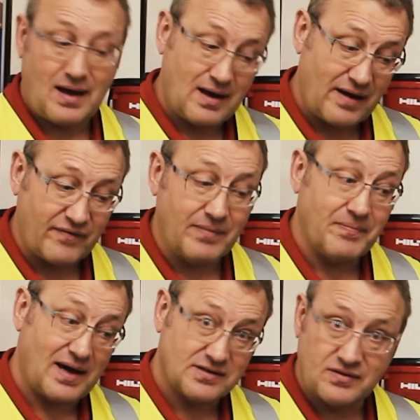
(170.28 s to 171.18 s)
and have an
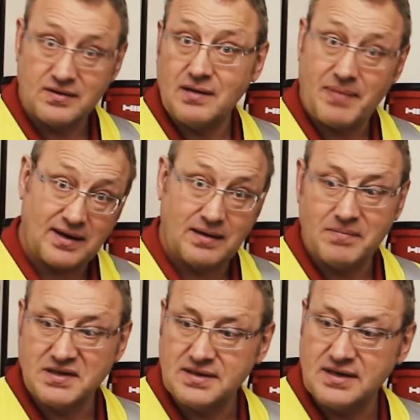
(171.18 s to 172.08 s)
impact on their
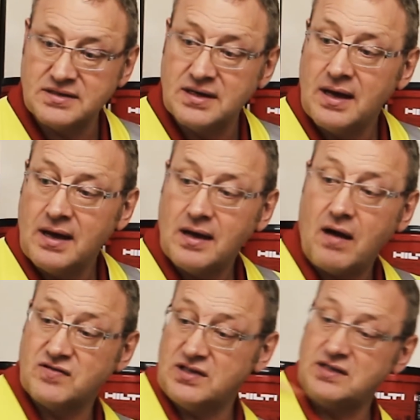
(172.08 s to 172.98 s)
banking business.
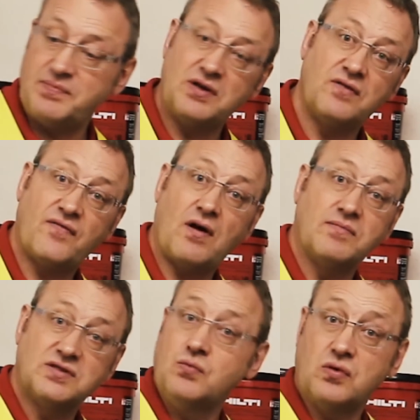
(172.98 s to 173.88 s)
Obviously these PU
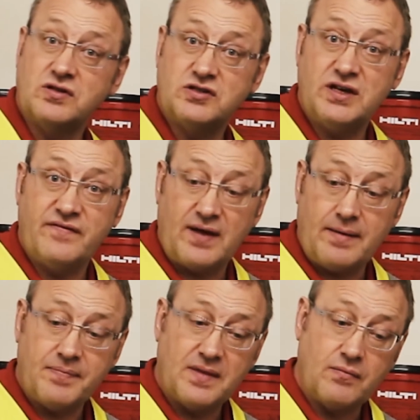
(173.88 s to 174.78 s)
foams wouldn't achieve
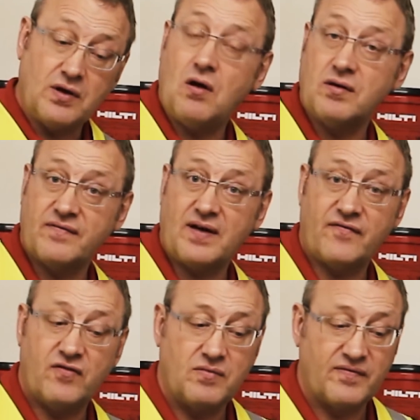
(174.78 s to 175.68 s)
that and we can't give
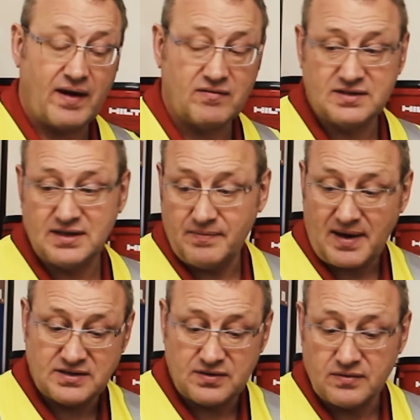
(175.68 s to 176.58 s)
that form of guarantee
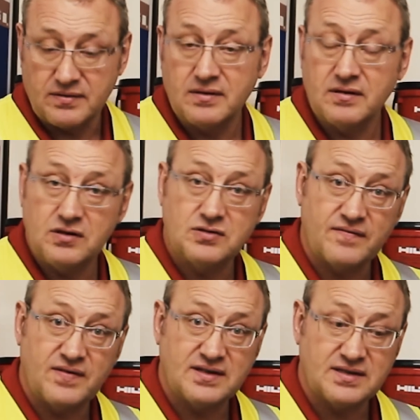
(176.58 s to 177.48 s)
based on
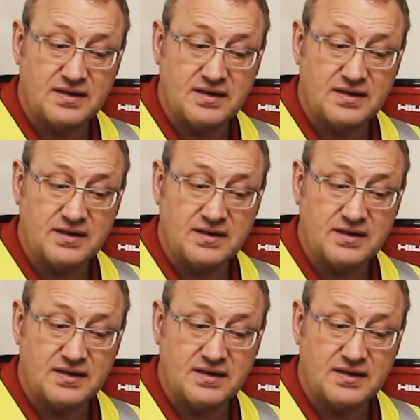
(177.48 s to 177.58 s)
use of these